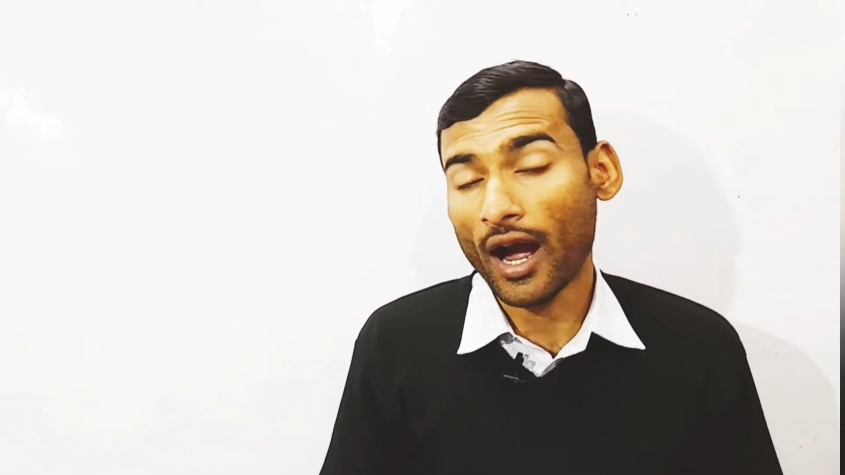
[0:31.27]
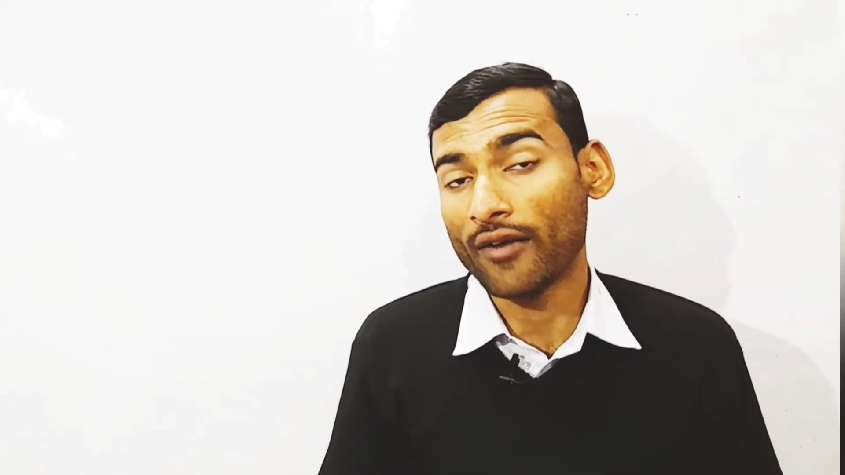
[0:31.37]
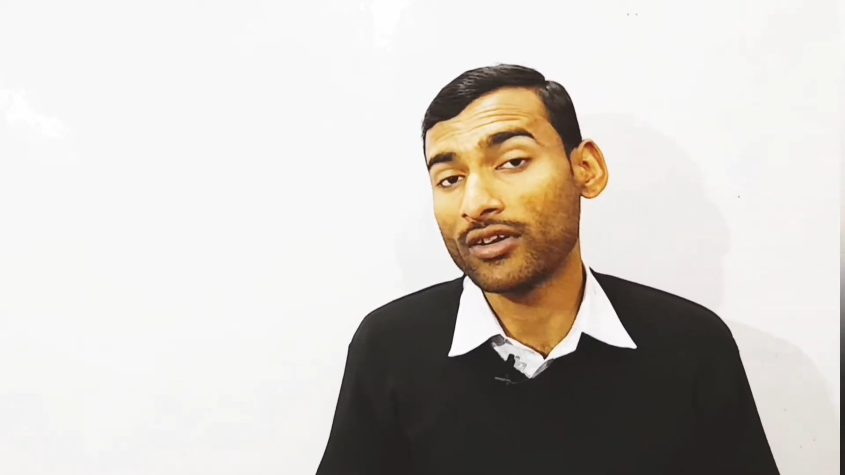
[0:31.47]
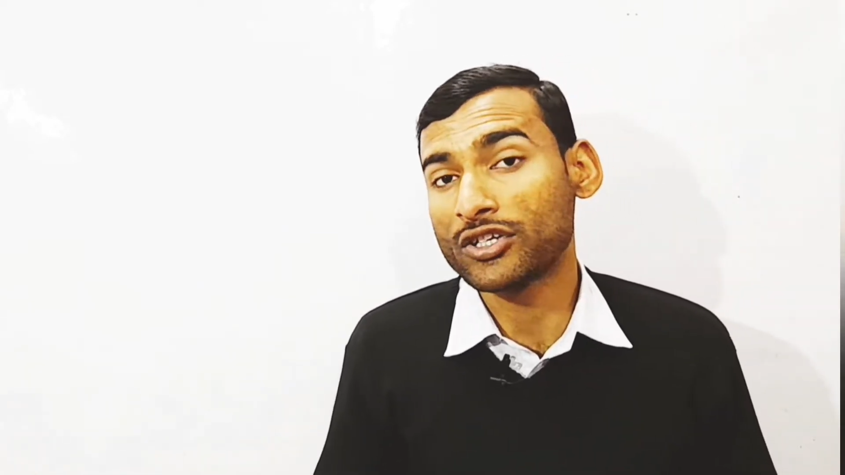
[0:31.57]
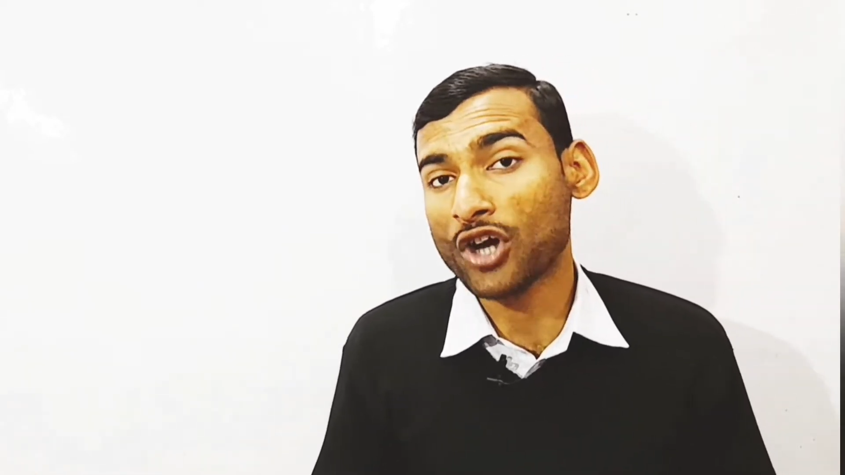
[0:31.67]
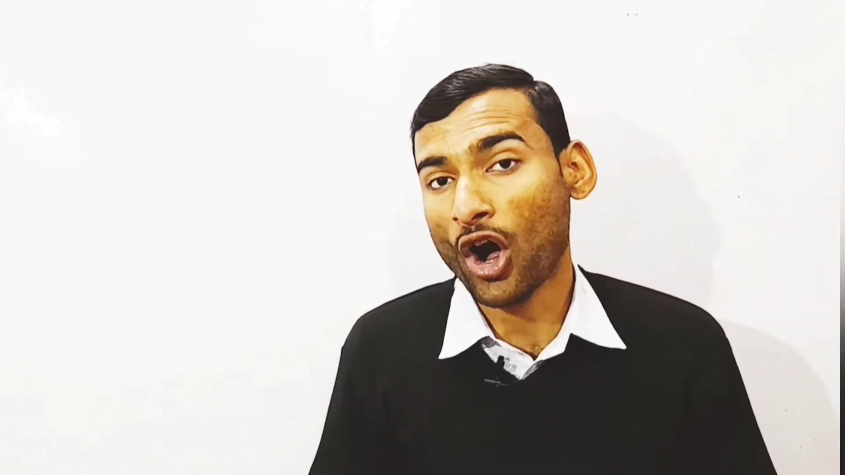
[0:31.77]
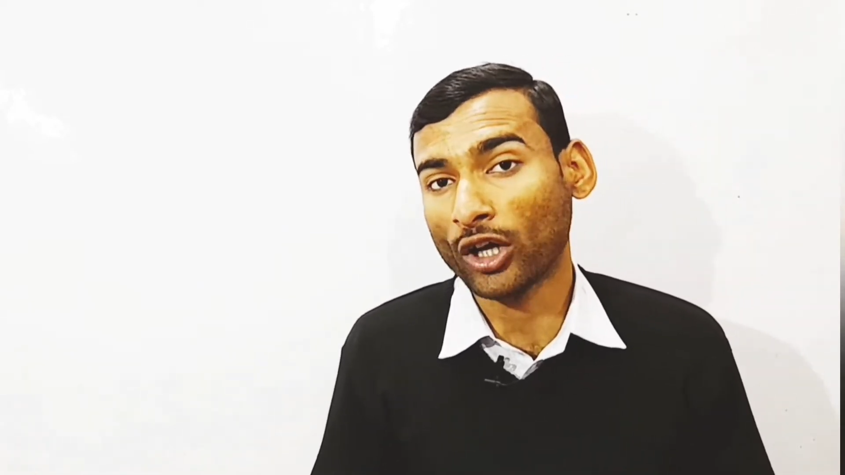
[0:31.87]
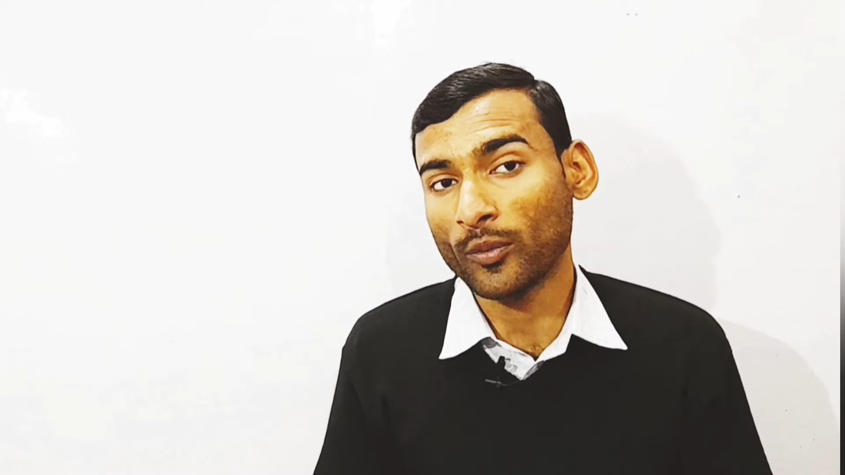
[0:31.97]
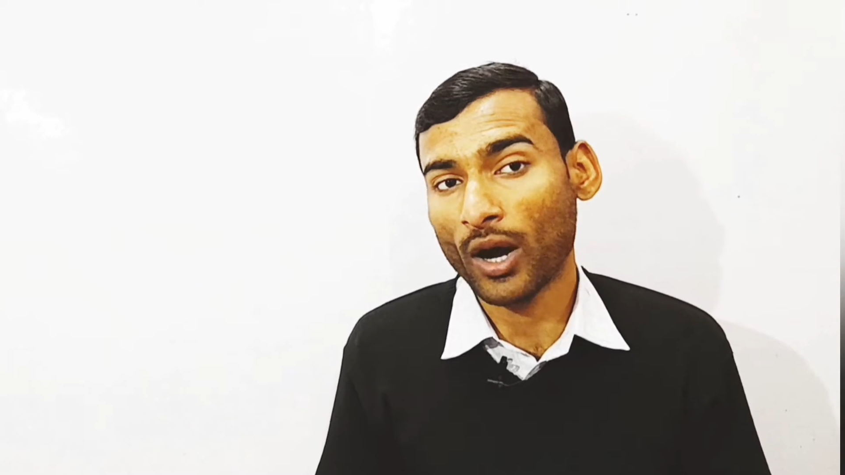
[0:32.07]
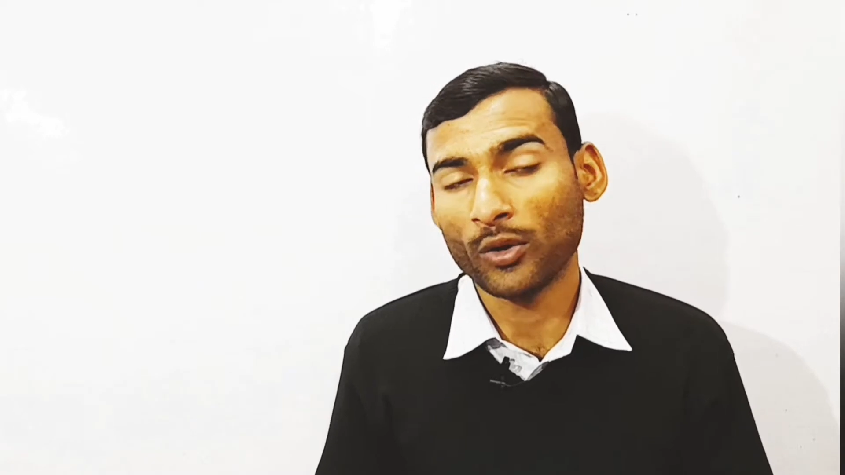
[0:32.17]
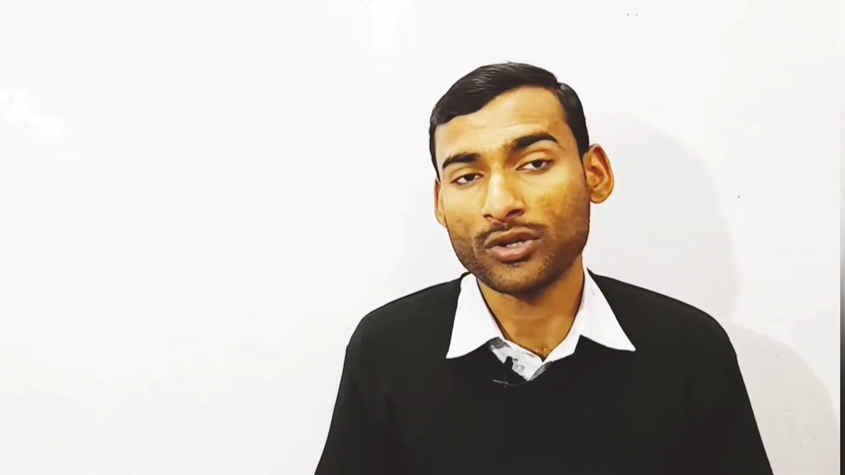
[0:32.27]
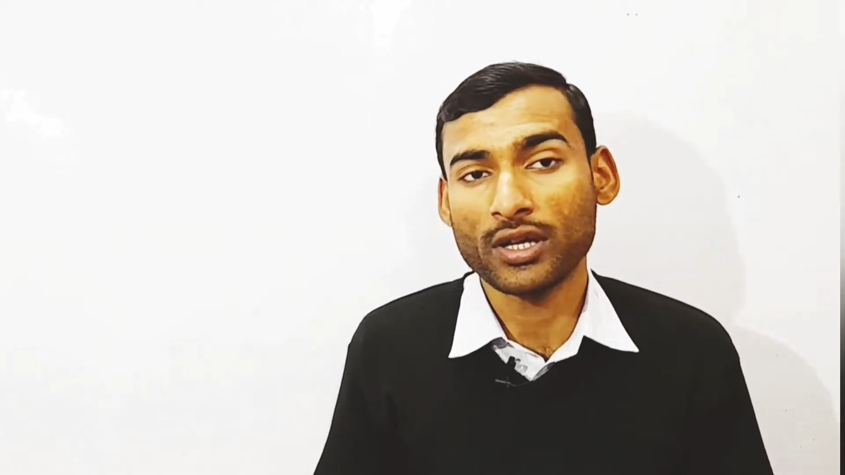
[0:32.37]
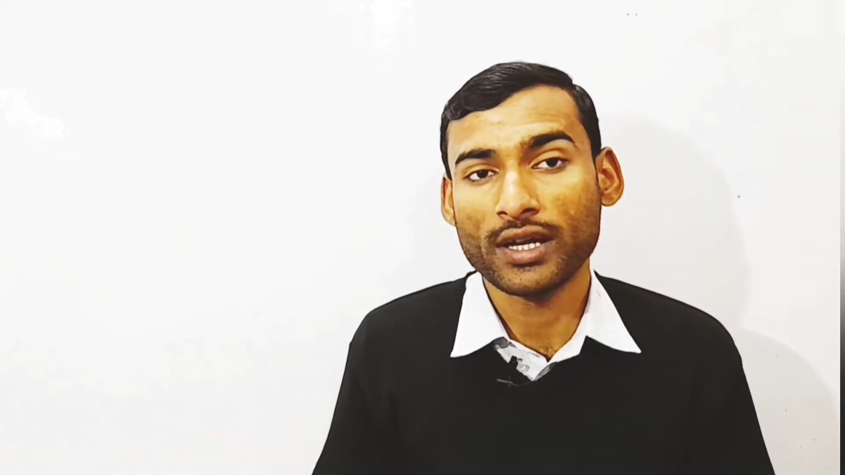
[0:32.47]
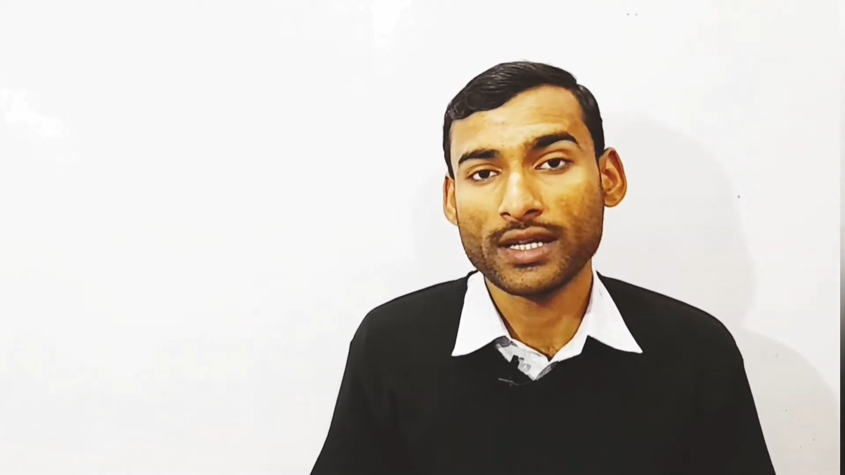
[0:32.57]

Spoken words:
I will talk about